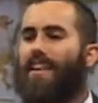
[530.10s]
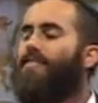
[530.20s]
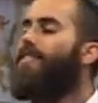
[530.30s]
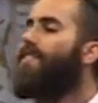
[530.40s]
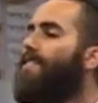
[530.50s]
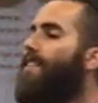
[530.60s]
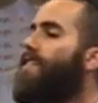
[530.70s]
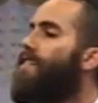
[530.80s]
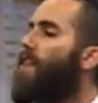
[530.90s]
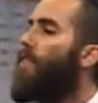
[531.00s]
This is
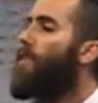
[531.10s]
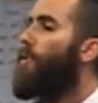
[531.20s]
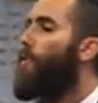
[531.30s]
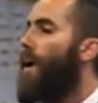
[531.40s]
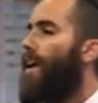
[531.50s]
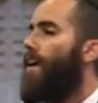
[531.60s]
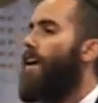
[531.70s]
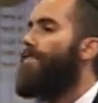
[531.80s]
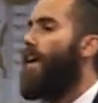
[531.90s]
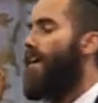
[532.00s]
another way
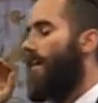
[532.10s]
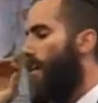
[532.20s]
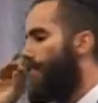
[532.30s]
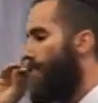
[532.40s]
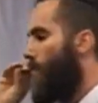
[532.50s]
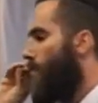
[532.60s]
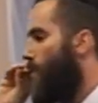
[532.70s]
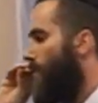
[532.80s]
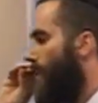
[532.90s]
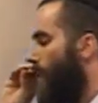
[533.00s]

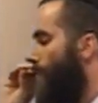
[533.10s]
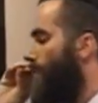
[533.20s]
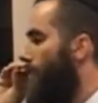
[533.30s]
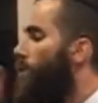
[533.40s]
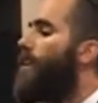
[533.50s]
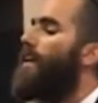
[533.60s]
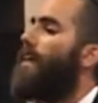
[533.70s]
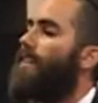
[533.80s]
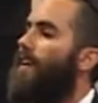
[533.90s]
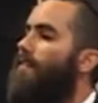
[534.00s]
of looking
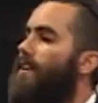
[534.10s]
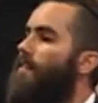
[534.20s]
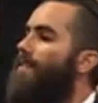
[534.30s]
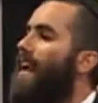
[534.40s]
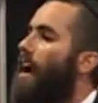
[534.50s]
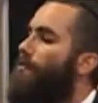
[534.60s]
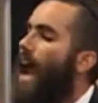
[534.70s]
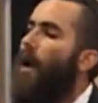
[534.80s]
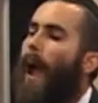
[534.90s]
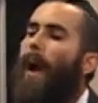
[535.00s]
at the idea of
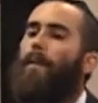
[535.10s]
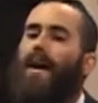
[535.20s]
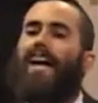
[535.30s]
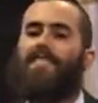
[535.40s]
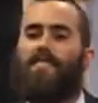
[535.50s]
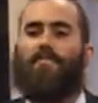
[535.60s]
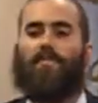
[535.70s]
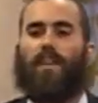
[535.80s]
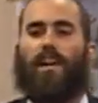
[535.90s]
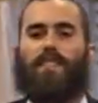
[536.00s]
how our positive
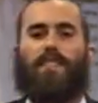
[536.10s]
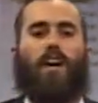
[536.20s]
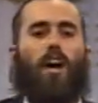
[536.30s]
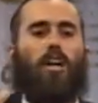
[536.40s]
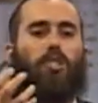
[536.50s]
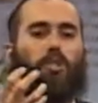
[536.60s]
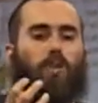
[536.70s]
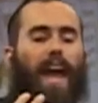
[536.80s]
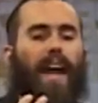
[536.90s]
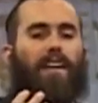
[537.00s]
thoughts
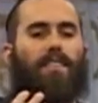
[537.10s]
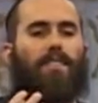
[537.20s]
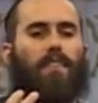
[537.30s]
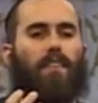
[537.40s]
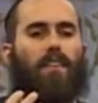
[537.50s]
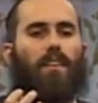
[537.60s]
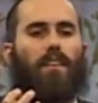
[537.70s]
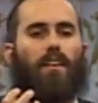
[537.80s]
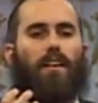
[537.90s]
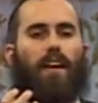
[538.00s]
attract
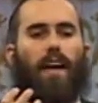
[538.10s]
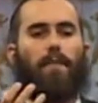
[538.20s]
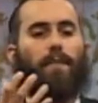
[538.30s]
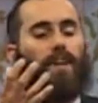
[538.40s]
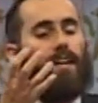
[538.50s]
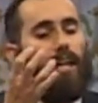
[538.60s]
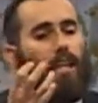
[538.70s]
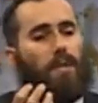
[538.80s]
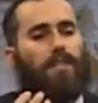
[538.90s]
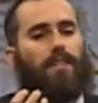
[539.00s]
and bring
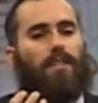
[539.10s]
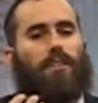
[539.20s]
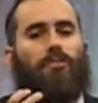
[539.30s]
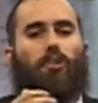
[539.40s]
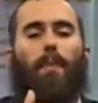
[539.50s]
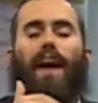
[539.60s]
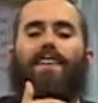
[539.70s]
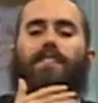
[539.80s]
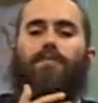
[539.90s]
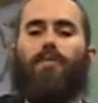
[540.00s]
closer to
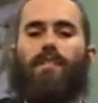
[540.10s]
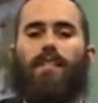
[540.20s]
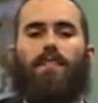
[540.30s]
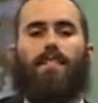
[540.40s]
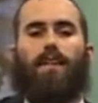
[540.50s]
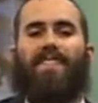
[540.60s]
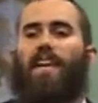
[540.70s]
positive results.